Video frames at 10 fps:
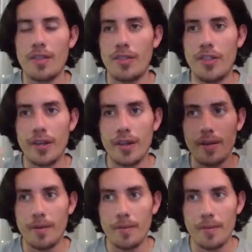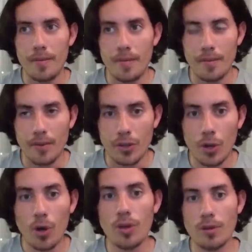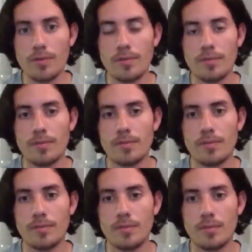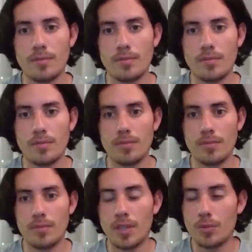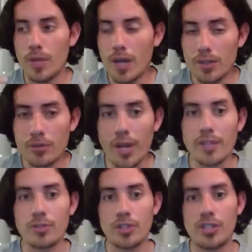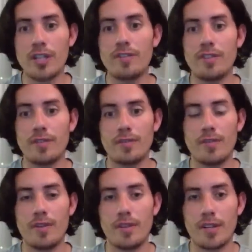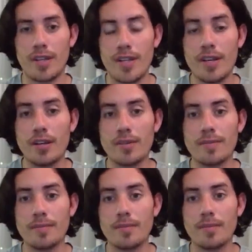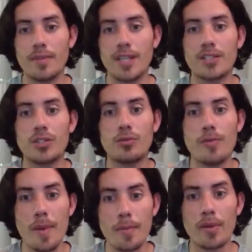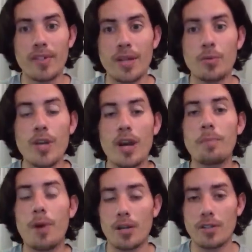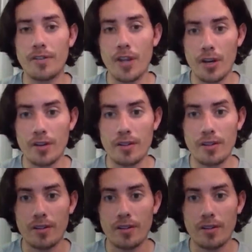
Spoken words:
The goal that we are trying to achieve here is to remember that we are part of earth.